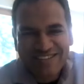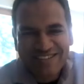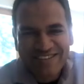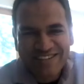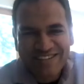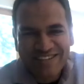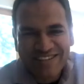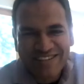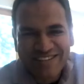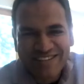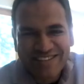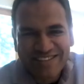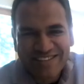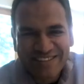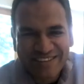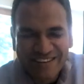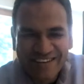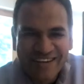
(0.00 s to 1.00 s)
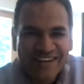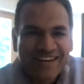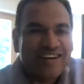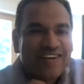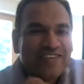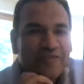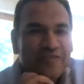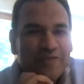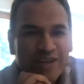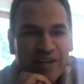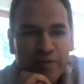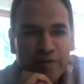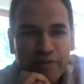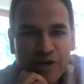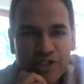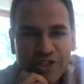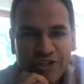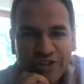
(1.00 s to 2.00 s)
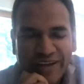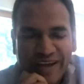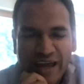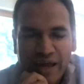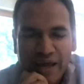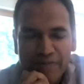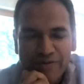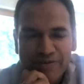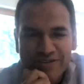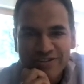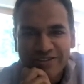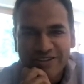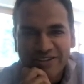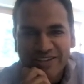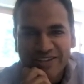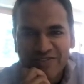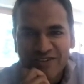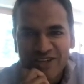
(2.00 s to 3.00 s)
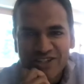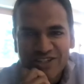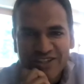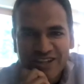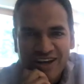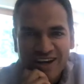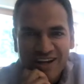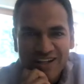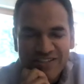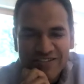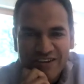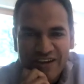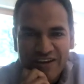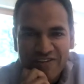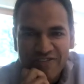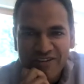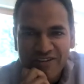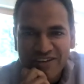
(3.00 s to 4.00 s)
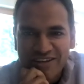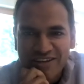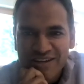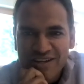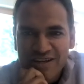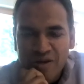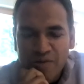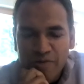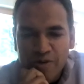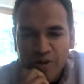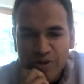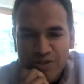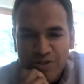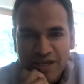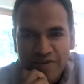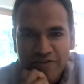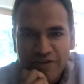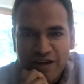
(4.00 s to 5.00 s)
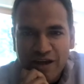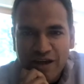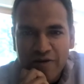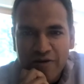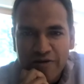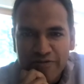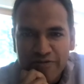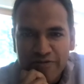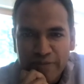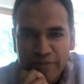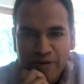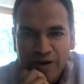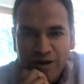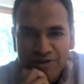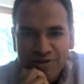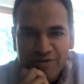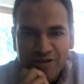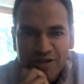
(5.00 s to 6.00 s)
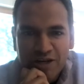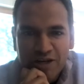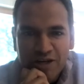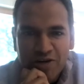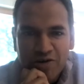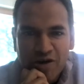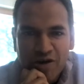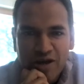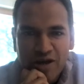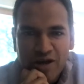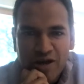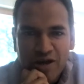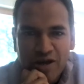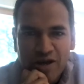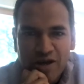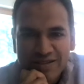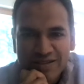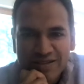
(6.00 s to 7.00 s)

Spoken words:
From the commercial capital, the commercial heart of Africa. We also have Gaurav, my partner in crime.